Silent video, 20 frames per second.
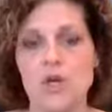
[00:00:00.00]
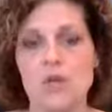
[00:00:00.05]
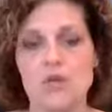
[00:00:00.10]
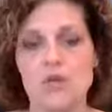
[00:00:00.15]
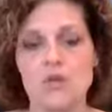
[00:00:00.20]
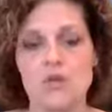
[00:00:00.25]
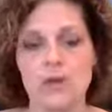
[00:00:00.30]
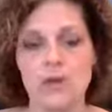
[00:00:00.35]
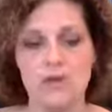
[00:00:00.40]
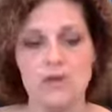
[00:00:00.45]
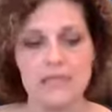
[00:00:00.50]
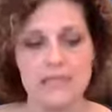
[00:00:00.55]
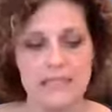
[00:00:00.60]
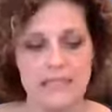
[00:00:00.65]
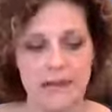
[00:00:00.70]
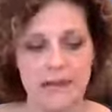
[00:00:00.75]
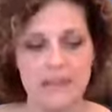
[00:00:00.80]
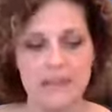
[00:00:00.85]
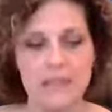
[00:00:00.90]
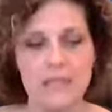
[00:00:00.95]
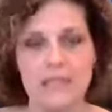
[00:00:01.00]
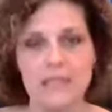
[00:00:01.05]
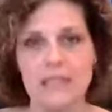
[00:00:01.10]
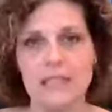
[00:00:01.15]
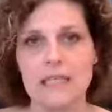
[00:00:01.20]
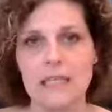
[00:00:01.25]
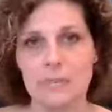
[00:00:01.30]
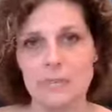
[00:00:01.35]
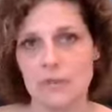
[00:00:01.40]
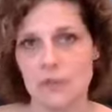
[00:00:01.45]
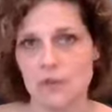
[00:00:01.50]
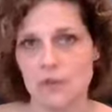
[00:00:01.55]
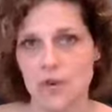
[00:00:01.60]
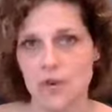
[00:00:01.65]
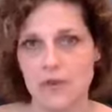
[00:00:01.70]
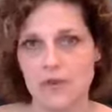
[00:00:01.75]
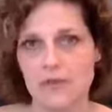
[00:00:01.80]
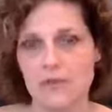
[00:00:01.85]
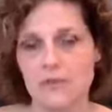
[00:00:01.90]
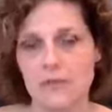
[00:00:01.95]
So definitely keeping
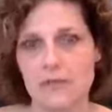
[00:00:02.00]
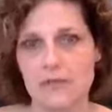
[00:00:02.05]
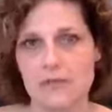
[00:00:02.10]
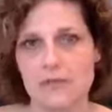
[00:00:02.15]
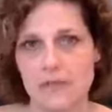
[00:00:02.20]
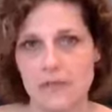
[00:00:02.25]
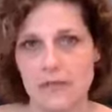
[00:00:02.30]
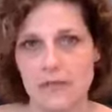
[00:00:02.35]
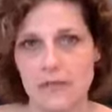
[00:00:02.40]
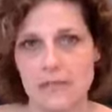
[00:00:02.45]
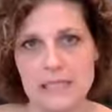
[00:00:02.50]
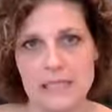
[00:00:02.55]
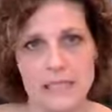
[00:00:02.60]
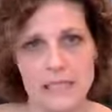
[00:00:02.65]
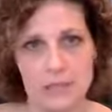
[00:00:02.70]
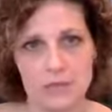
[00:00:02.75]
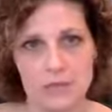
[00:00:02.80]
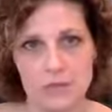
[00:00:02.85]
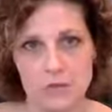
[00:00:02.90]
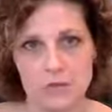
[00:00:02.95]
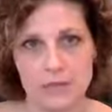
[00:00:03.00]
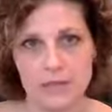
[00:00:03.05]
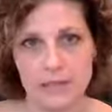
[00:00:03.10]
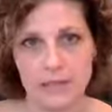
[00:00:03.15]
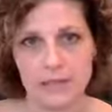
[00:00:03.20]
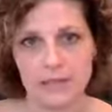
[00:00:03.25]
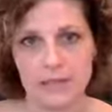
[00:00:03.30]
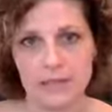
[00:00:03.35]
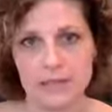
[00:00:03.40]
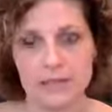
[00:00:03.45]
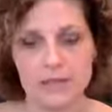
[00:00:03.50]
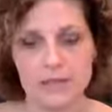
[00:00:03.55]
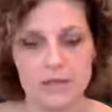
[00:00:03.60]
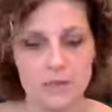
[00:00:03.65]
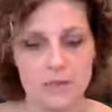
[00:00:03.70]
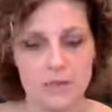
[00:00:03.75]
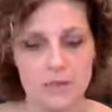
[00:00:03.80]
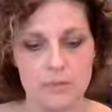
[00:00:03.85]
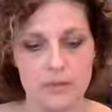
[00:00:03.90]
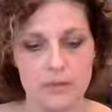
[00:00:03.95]
track of the assignments that you do daily is
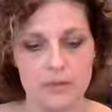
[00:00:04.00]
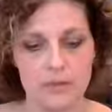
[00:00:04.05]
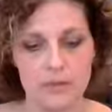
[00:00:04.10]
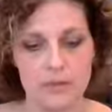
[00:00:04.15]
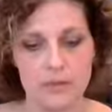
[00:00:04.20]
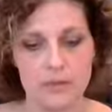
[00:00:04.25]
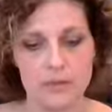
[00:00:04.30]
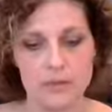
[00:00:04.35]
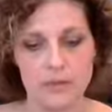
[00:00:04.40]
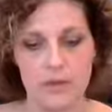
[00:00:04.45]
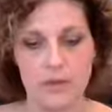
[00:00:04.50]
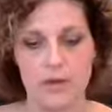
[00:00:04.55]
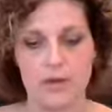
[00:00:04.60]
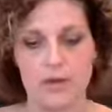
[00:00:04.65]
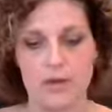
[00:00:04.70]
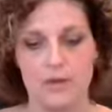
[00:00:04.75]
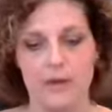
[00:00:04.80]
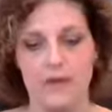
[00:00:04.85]
going to be really important.